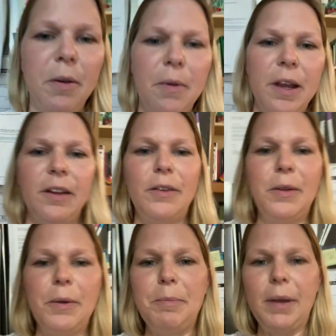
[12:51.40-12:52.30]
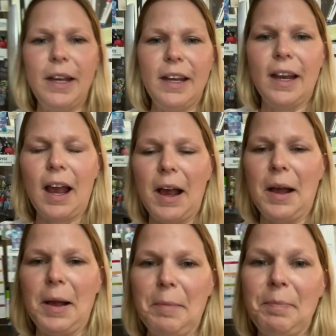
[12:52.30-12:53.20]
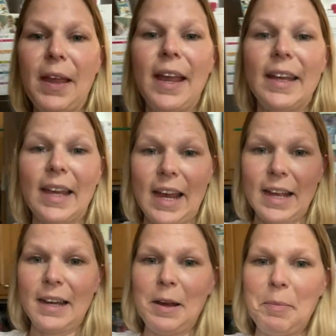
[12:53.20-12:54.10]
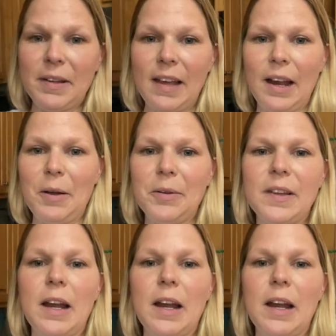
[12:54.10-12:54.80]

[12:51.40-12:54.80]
going to be canning potatoes,